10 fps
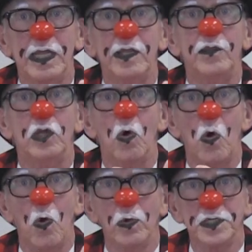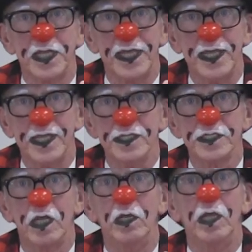In the old
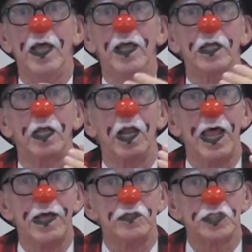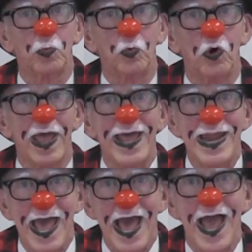days, clowns were
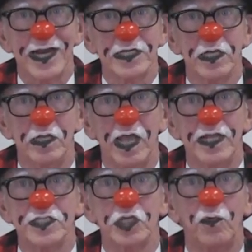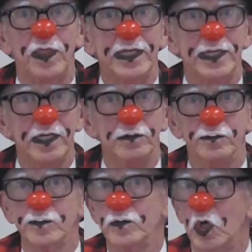an act, and so they didn't
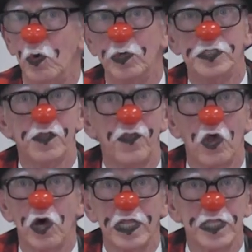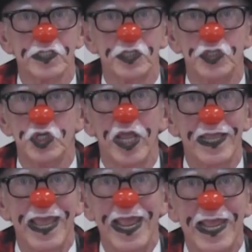go into the audience and
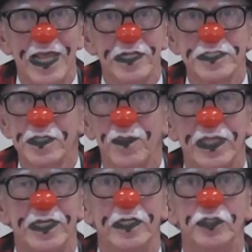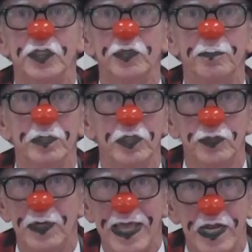shake hands, and they didn't do
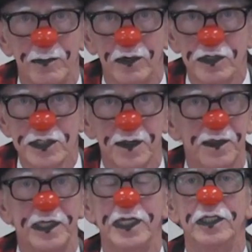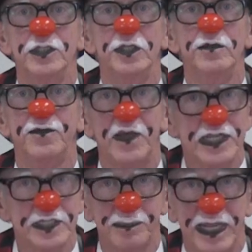balloon animals, and they didn't do
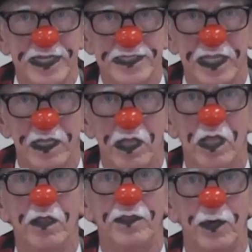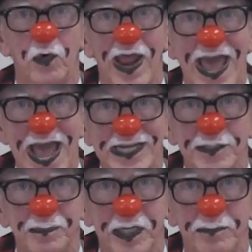face painting. They were
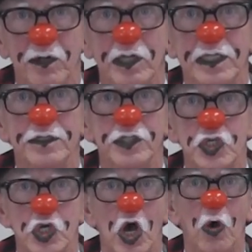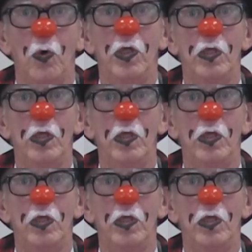act people in the show.